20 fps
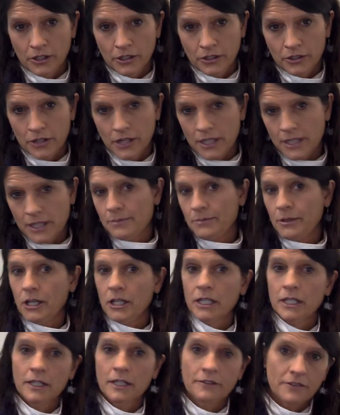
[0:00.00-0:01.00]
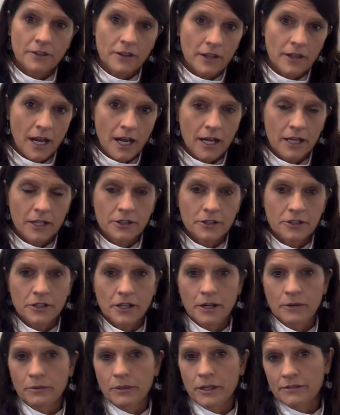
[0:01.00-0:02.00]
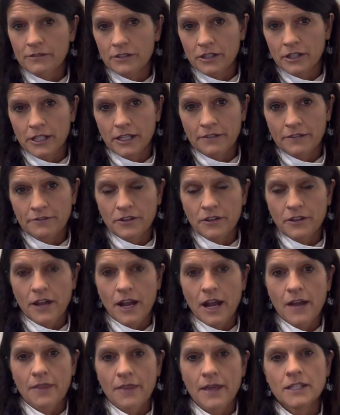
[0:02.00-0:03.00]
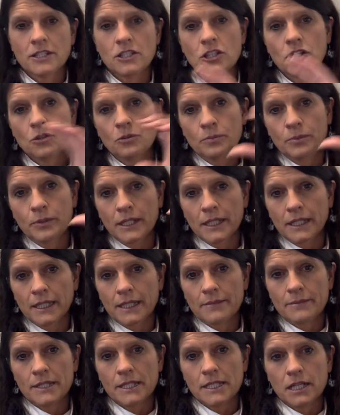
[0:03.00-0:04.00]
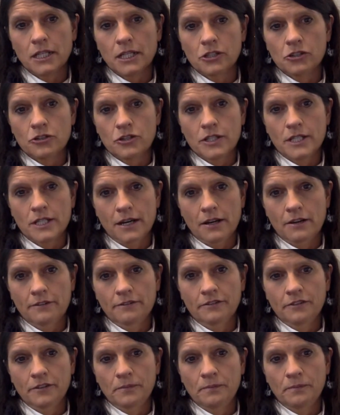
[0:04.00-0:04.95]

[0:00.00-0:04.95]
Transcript: you're not smart enough for that, or you're not whatever enough for that, that's you putting limits on yourself.